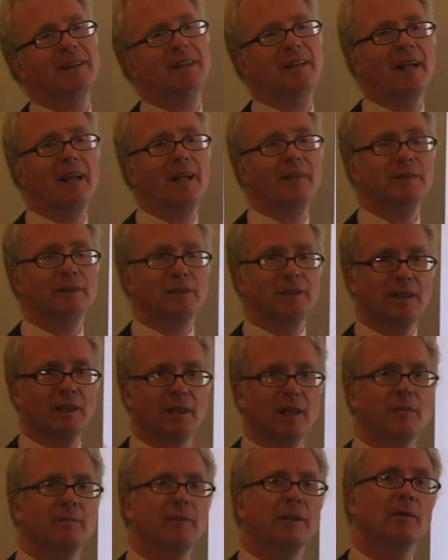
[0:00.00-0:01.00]
and another
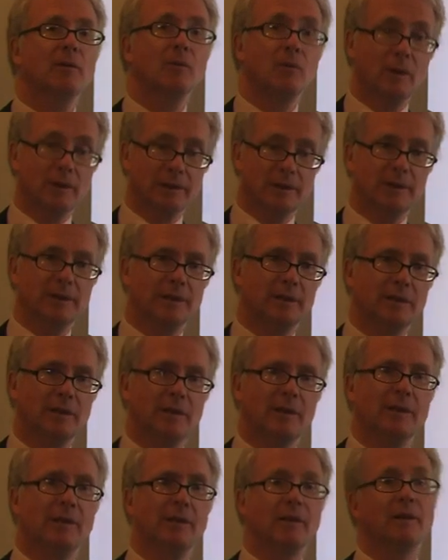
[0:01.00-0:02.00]
tsunami washes
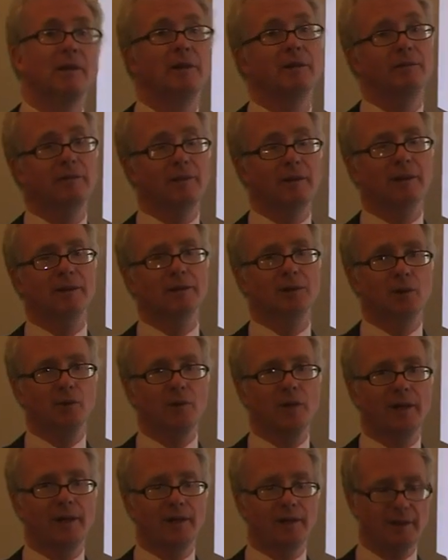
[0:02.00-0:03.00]
their village
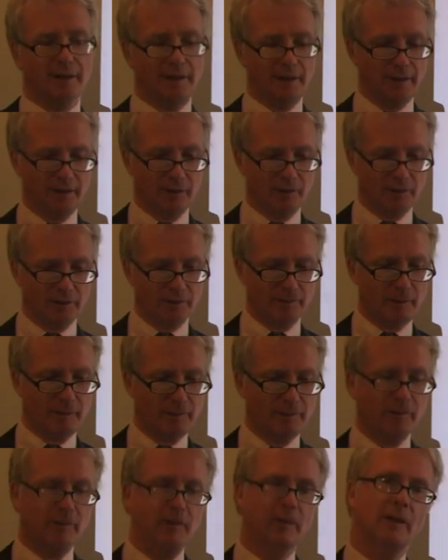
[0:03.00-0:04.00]
away and kills
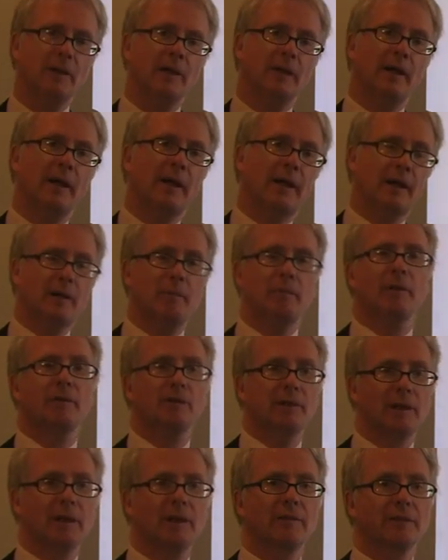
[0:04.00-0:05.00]
people, and they
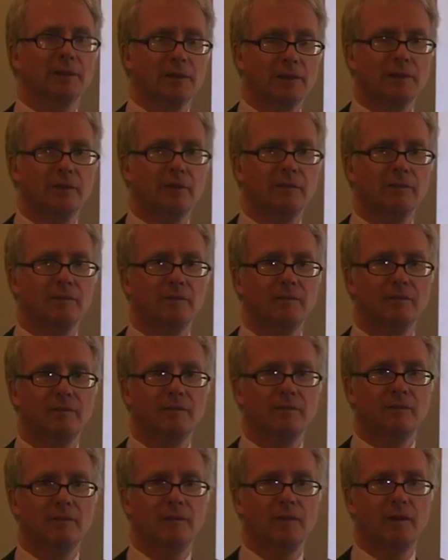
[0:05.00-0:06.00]
build another stone.
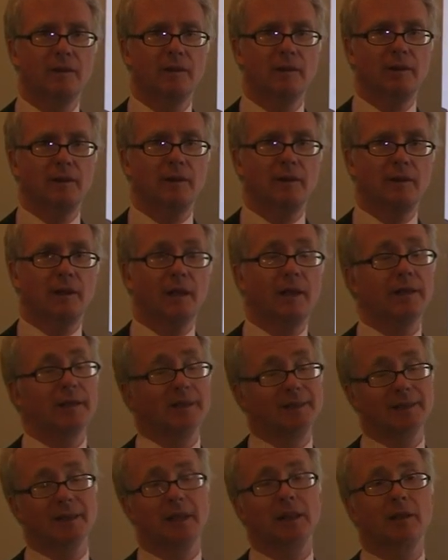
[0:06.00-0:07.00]
And
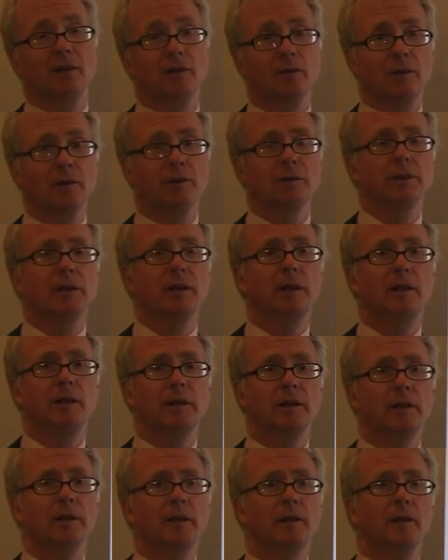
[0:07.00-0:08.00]
the cycle goes
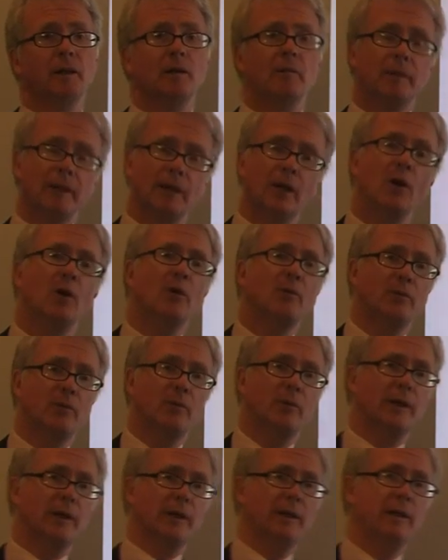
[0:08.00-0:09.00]
on. But
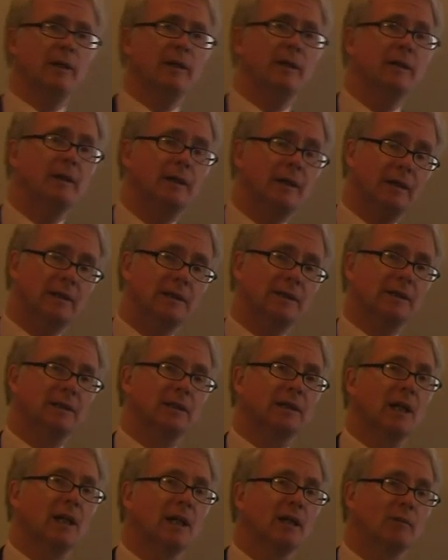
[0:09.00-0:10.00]
hopefully, in
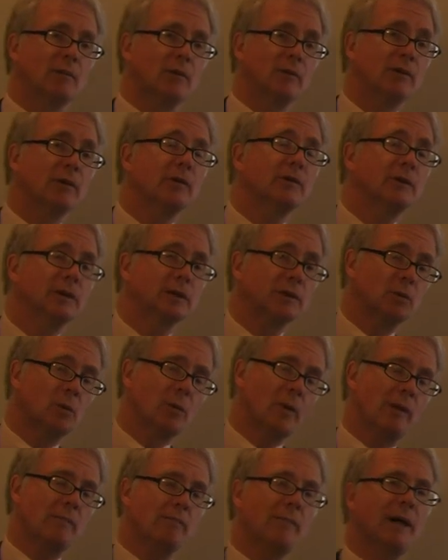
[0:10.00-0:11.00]
sustainable futures,
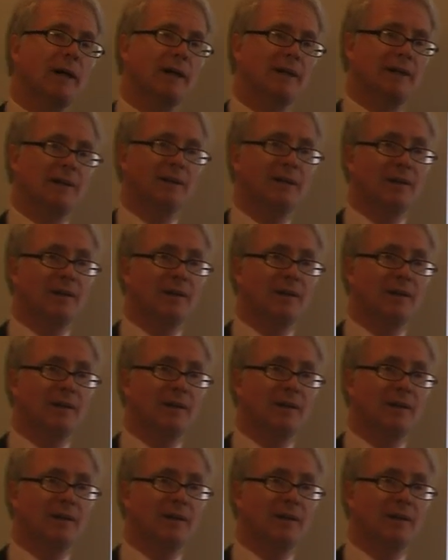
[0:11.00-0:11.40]
we might